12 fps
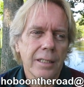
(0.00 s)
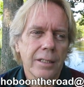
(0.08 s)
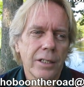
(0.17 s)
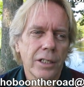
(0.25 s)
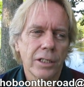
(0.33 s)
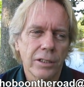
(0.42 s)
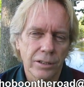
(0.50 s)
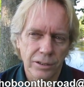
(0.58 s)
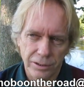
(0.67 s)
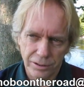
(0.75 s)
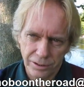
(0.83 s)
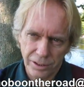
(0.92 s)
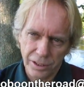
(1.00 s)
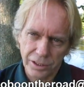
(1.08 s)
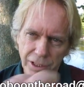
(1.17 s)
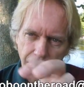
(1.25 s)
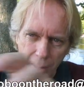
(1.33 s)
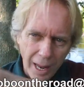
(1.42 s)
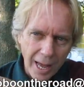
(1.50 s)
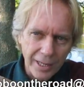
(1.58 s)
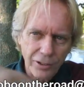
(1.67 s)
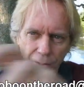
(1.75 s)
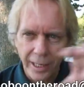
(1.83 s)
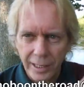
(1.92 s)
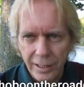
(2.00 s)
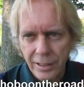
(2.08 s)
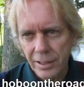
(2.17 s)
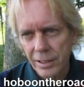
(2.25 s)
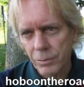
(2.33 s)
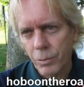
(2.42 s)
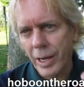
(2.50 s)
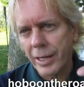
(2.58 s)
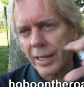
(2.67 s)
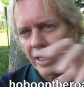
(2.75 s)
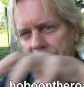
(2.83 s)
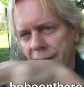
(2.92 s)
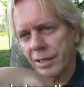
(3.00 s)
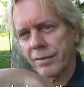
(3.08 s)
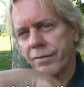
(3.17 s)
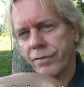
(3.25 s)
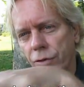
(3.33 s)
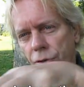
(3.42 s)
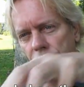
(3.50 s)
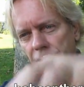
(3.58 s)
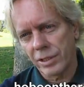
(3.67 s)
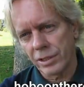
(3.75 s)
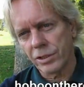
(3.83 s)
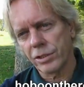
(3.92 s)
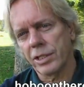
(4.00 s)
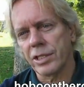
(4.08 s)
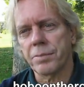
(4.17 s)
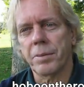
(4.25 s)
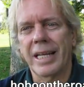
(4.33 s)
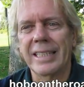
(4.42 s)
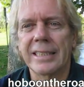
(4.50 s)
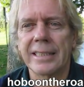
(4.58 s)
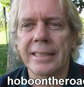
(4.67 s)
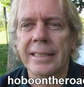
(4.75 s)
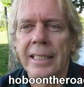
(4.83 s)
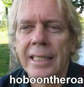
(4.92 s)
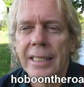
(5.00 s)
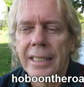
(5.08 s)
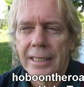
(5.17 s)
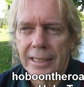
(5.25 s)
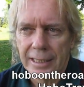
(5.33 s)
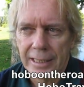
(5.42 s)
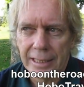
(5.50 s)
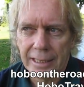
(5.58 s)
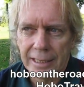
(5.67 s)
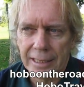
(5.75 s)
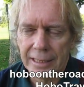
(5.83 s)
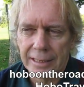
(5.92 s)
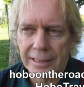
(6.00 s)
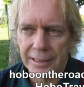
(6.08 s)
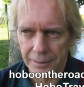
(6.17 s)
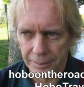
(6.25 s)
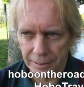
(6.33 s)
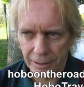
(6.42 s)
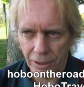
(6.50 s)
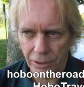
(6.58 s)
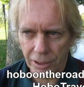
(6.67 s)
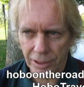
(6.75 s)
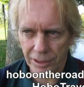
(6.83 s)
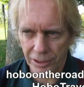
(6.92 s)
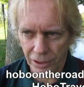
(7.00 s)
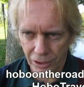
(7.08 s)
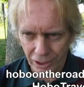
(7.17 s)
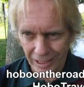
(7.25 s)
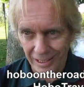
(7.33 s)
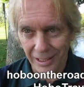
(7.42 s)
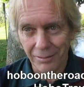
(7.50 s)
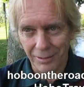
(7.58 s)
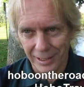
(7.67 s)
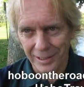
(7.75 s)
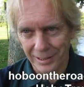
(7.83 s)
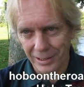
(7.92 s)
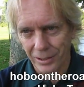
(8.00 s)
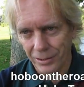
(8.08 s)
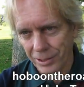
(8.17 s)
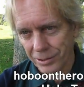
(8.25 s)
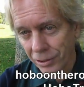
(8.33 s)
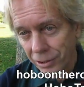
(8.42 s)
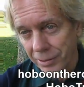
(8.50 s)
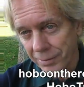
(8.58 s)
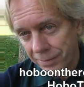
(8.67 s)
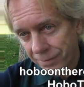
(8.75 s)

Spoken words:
their supply train, the way they get their food to these places is, you know, you can live on, you know, there's only,